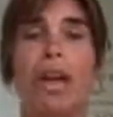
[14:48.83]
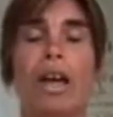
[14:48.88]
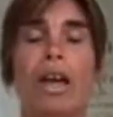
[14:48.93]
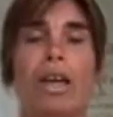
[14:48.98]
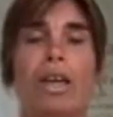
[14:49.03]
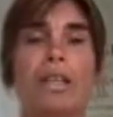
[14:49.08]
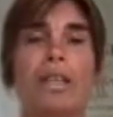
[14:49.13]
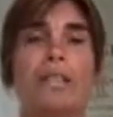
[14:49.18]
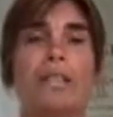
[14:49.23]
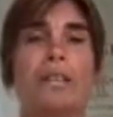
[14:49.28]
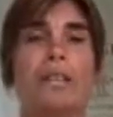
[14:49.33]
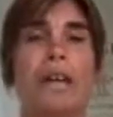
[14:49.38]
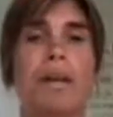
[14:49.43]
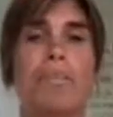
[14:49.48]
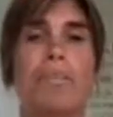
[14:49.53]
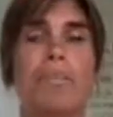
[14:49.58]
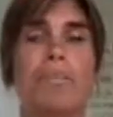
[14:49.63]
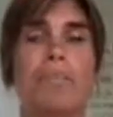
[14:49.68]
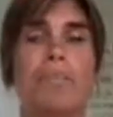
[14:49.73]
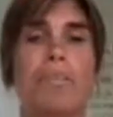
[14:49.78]
And
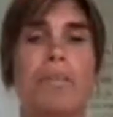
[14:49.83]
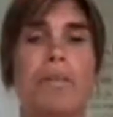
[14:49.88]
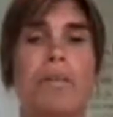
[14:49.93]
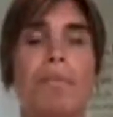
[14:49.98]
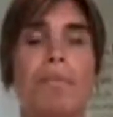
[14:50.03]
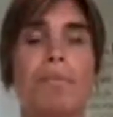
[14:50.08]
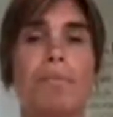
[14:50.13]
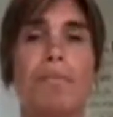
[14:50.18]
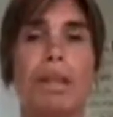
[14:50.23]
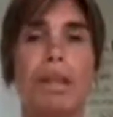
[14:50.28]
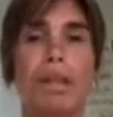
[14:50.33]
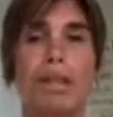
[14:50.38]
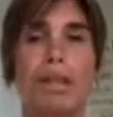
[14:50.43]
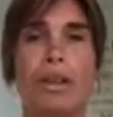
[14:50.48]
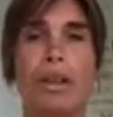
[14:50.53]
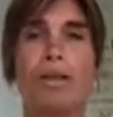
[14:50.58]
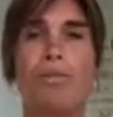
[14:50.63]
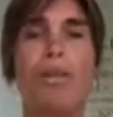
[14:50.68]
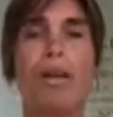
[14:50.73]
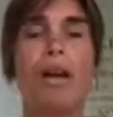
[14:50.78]
but you
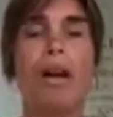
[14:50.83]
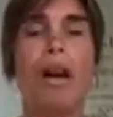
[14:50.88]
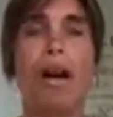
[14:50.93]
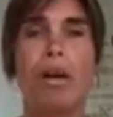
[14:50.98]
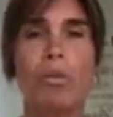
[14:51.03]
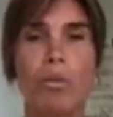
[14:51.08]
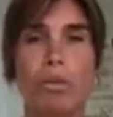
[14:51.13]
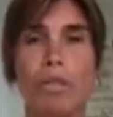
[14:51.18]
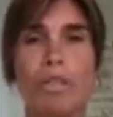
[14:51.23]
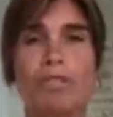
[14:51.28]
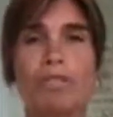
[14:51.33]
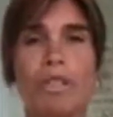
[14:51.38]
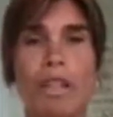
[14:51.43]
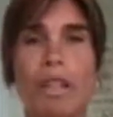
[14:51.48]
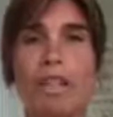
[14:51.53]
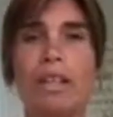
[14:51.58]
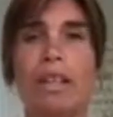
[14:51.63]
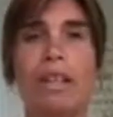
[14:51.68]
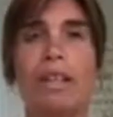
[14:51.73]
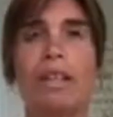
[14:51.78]
know what? I would have
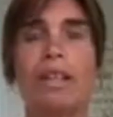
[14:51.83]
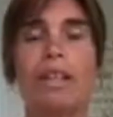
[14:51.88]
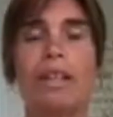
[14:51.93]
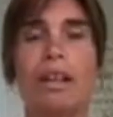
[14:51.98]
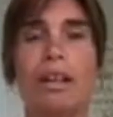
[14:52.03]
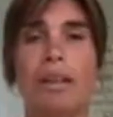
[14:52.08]
done it.